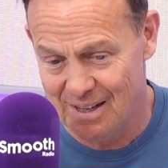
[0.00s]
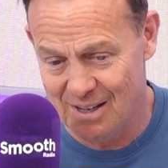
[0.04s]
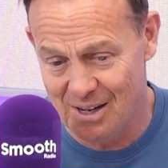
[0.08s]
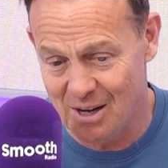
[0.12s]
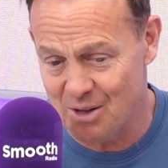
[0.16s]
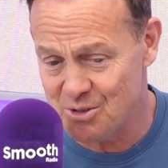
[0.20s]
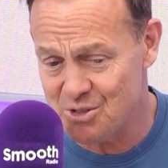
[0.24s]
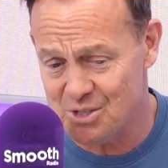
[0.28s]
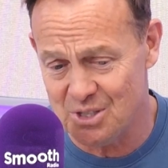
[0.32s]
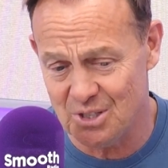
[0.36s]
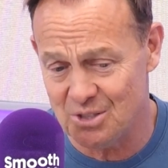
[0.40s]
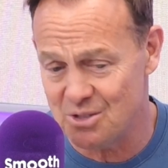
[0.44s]

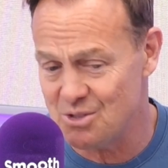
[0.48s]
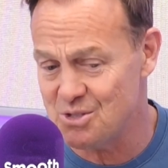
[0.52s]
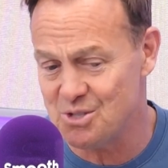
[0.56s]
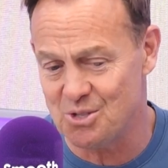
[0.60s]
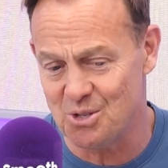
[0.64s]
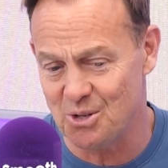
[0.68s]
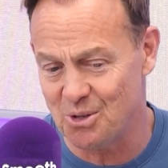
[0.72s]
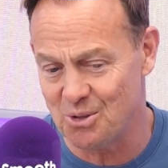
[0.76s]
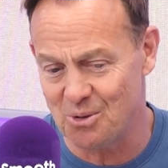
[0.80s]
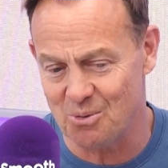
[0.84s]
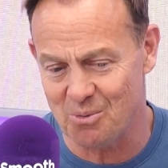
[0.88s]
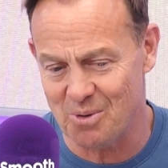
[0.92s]
she just
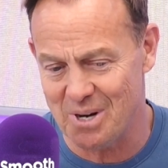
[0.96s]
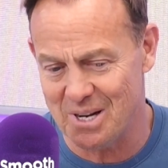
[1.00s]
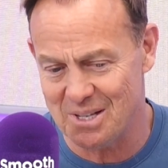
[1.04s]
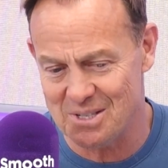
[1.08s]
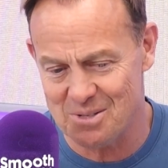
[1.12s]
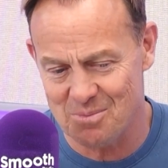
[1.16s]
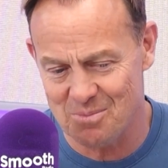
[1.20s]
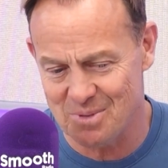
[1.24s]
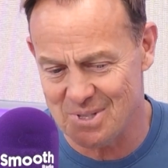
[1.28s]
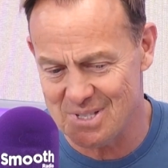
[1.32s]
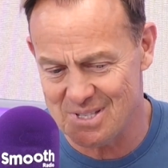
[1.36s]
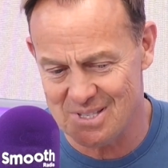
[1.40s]
turned
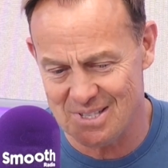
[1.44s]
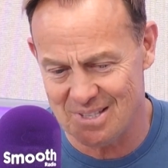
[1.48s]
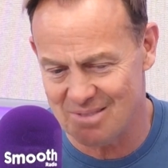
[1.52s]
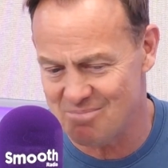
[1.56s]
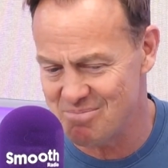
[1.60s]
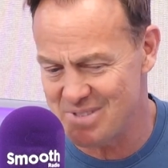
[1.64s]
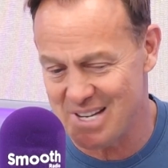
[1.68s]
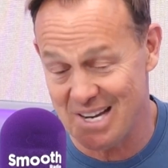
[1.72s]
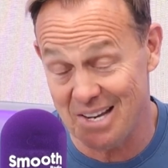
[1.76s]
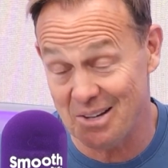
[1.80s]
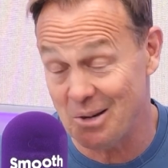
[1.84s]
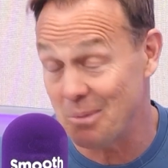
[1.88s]
around to me and
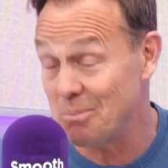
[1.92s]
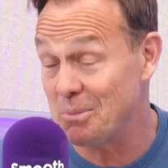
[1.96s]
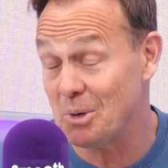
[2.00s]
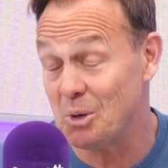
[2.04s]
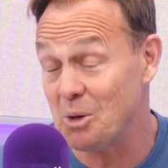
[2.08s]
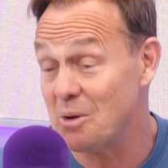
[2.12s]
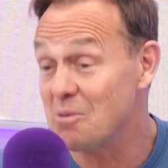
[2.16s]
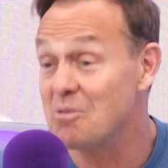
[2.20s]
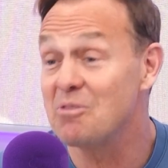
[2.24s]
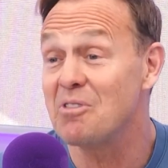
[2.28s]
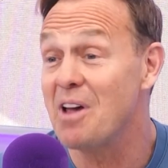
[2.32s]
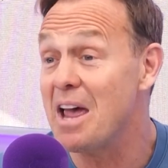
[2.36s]
said, Dad, I'm
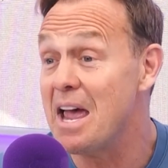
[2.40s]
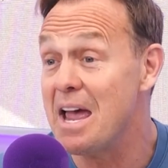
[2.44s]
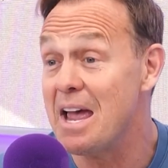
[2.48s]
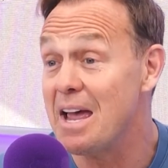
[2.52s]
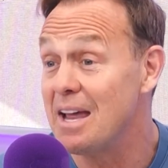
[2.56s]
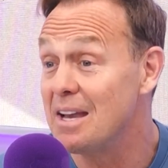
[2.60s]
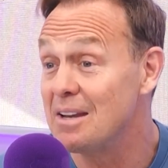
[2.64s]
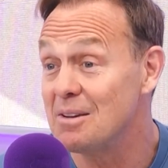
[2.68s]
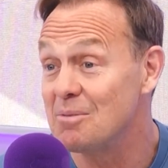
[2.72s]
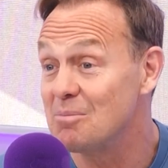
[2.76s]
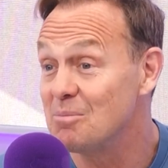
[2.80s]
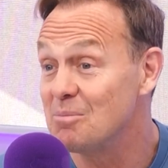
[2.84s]
not a fan.